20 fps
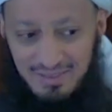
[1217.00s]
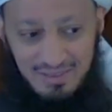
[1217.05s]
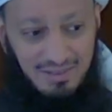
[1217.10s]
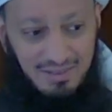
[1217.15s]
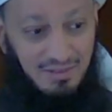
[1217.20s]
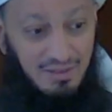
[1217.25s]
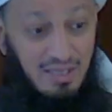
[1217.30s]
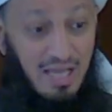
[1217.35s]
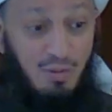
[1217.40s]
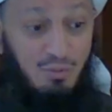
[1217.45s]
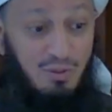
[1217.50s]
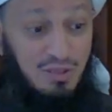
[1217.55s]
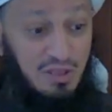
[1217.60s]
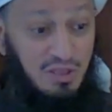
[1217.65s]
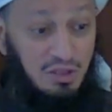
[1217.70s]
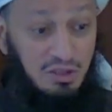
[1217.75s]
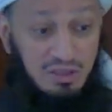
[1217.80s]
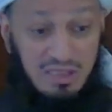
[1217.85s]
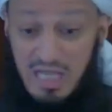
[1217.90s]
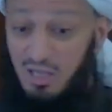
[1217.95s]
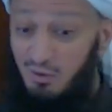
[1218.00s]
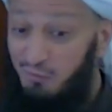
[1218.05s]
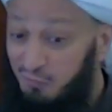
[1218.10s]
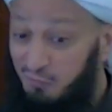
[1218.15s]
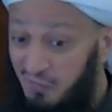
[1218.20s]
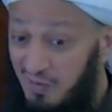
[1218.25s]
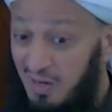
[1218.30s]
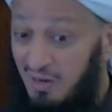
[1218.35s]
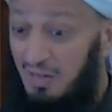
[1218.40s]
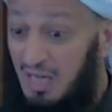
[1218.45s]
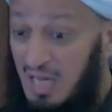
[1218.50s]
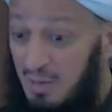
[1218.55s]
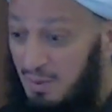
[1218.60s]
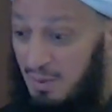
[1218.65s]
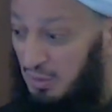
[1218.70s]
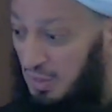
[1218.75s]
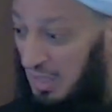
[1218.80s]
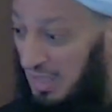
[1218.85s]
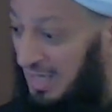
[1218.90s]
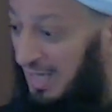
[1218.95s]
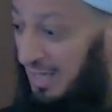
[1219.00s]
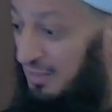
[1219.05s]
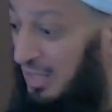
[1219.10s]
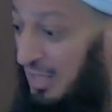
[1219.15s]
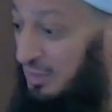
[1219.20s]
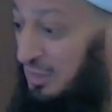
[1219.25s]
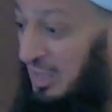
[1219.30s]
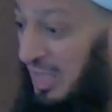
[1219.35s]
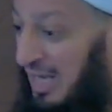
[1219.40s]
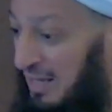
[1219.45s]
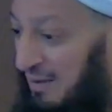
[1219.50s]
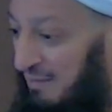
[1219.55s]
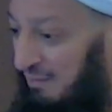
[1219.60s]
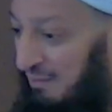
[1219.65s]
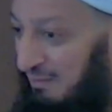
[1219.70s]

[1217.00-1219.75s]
That was the state of fear in Medina at that time.